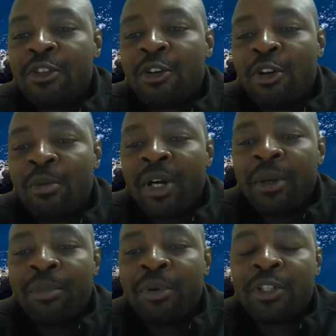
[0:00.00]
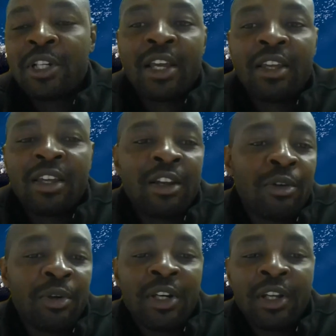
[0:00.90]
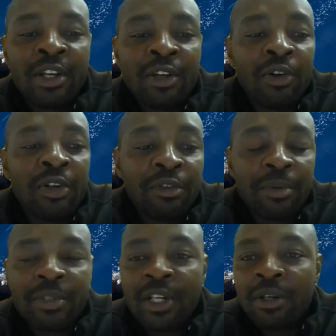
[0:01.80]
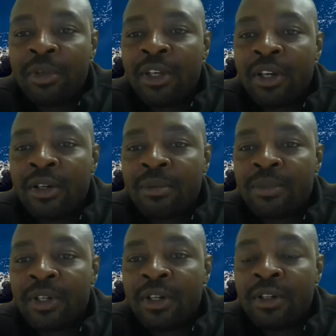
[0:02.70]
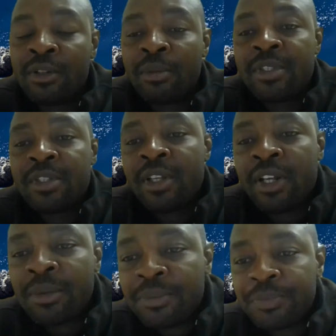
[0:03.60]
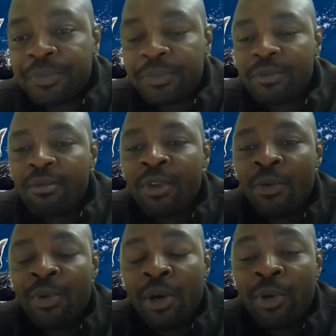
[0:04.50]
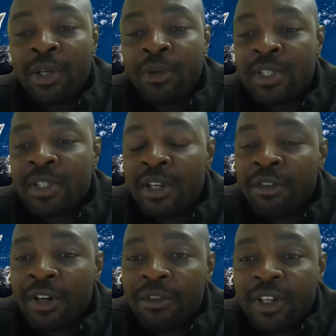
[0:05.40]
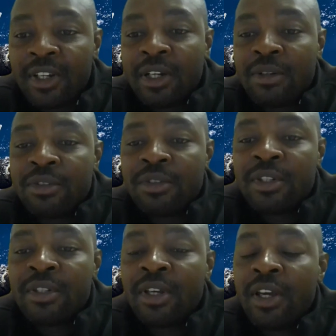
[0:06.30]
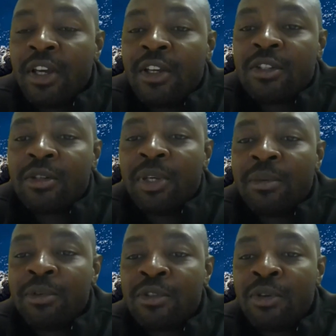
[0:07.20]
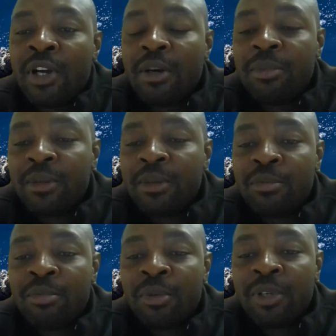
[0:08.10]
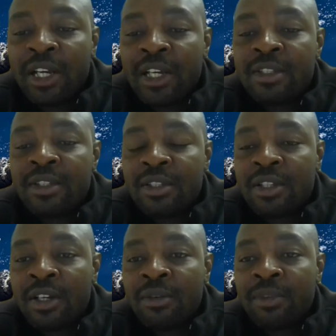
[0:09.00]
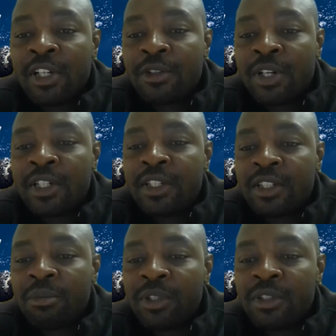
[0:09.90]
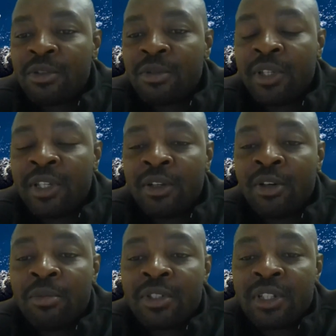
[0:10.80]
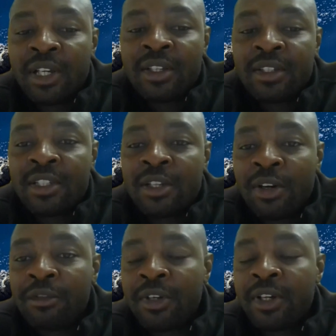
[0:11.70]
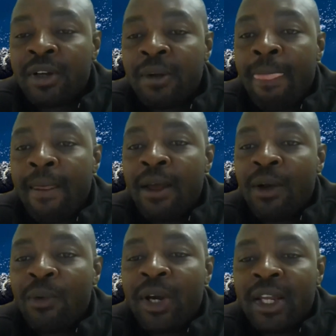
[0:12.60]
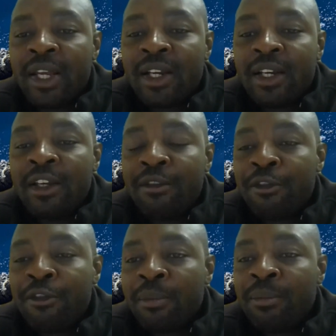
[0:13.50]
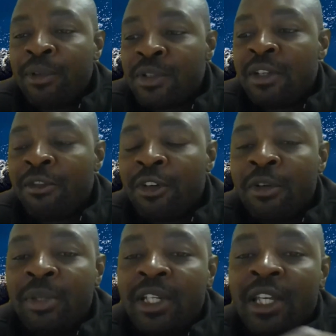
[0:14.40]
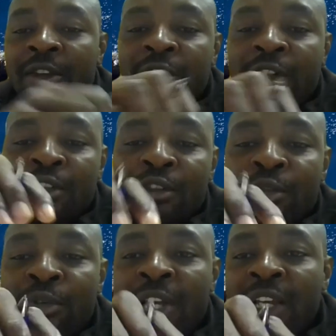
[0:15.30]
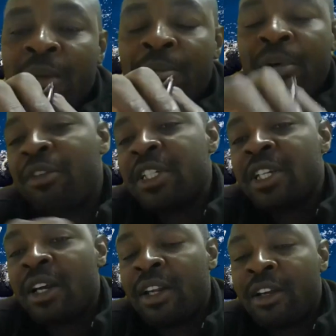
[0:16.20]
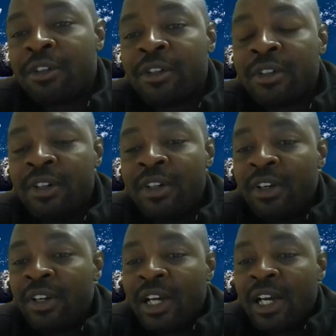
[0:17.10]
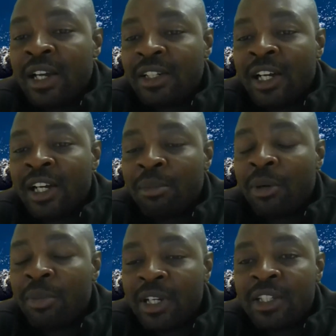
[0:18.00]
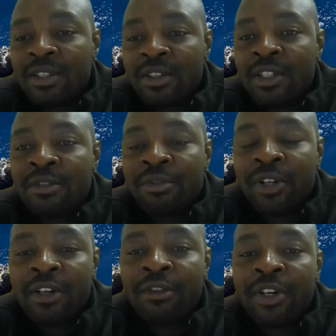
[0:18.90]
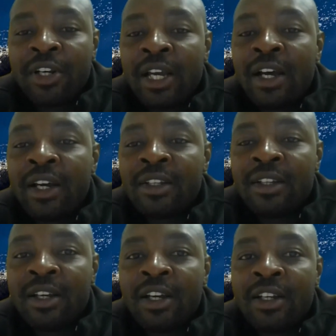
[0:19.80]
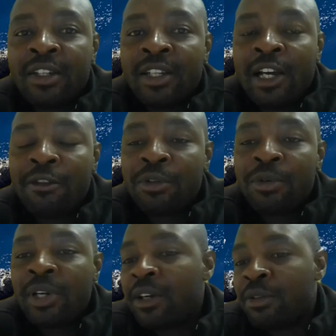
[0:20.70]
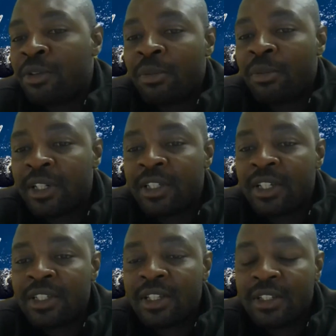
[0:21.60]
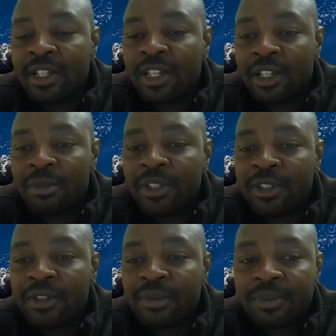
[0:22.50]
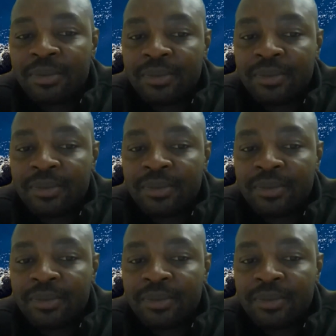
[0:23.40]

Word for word: So my project, including a colleague from Sanbi, um, uh, Domitilla, we are working with several African countries to be able to help them to mobilize this um, national database to be almost like South Africa, where they can inform those development even to like a provincial level. And at the moment, it's, it's very, very hard and they have to rely on global data sets, like I mentioned.